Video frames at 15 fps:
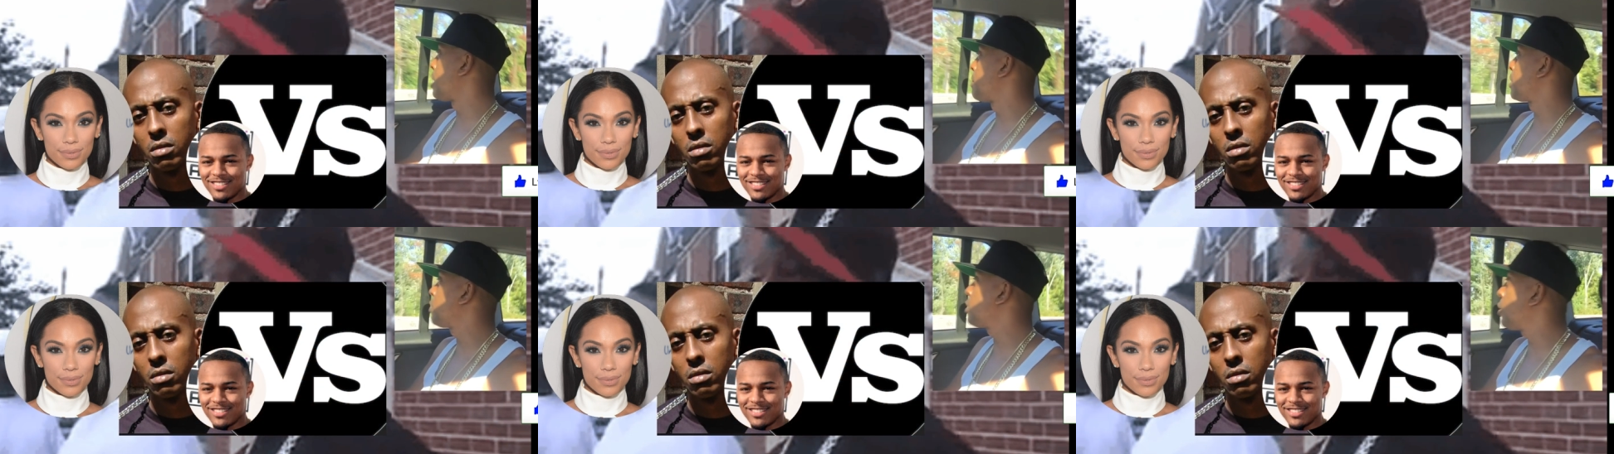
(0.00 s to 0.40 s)

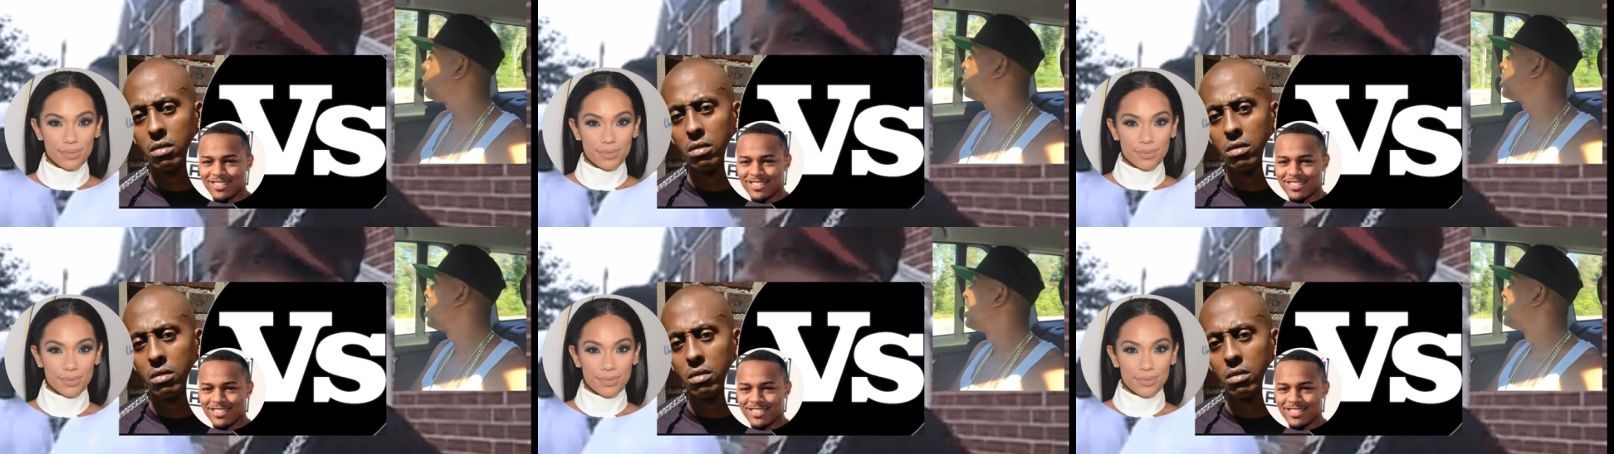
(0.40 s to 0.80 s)
Speaker 1: top of
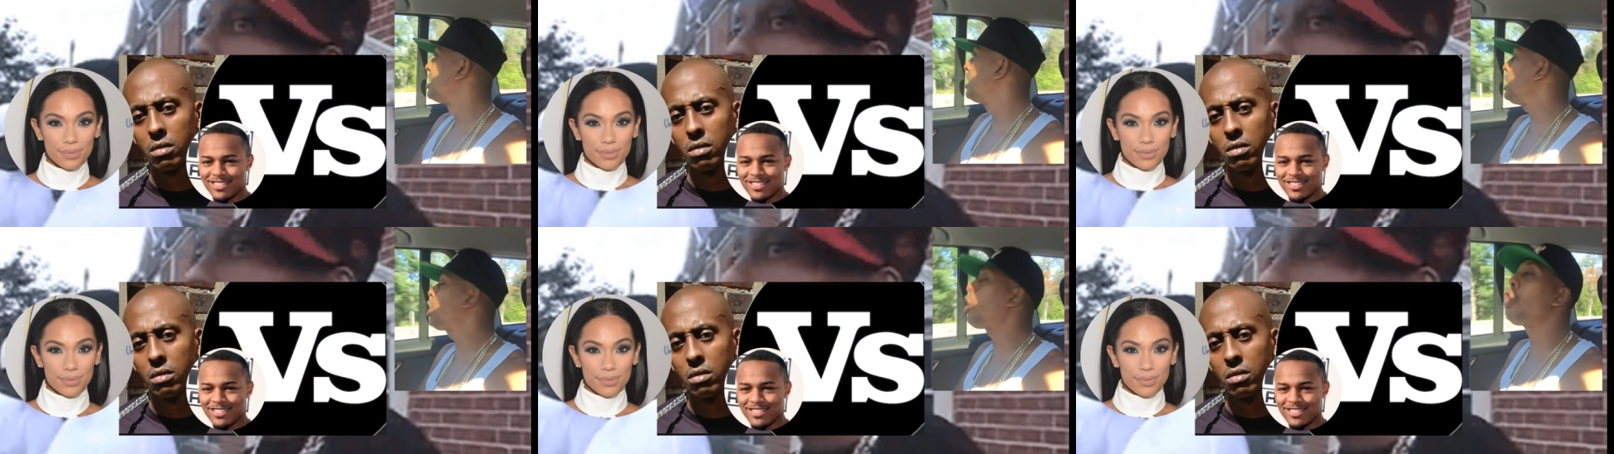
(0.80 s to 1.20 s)
no
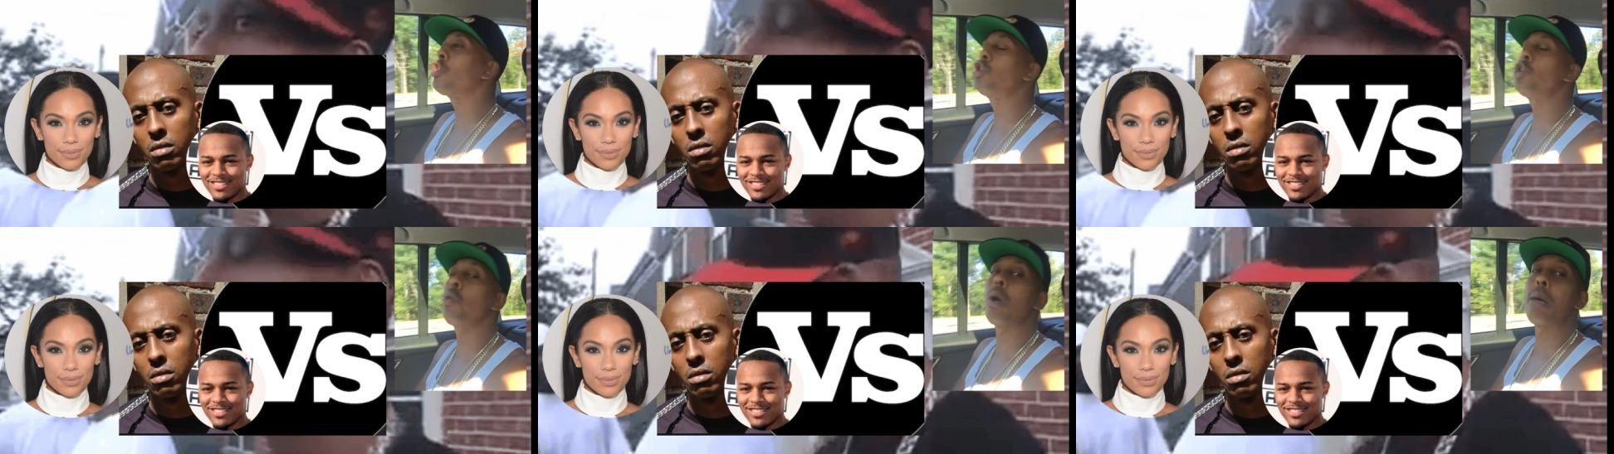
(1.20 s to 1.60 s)
she
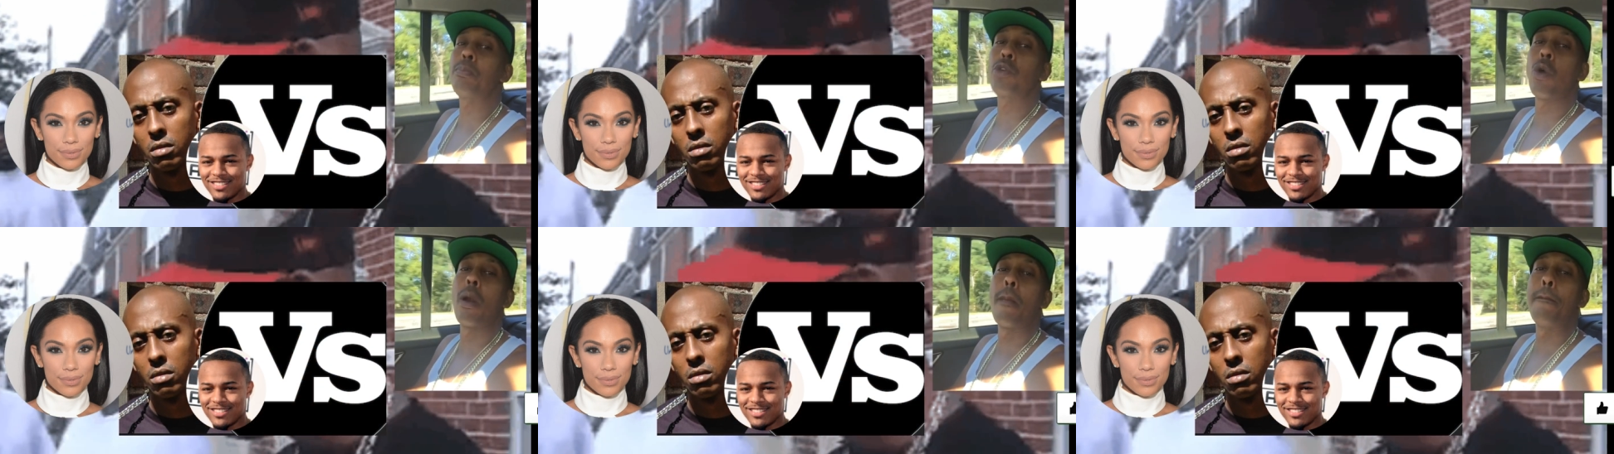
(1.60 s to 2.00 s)
called you
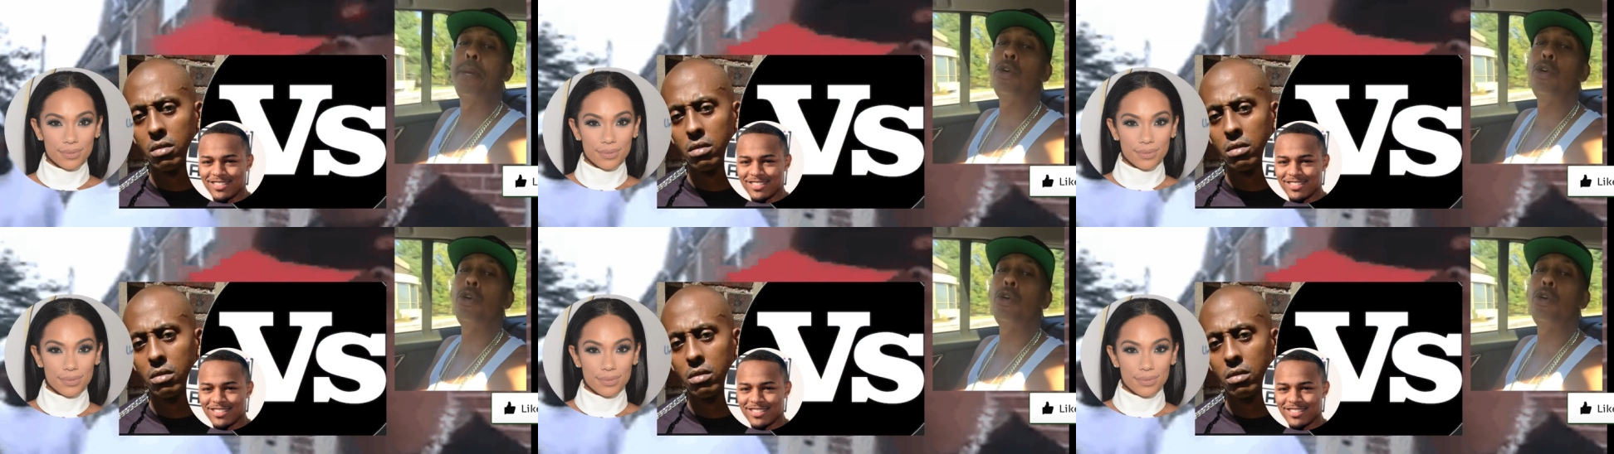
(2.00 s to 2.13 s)
up during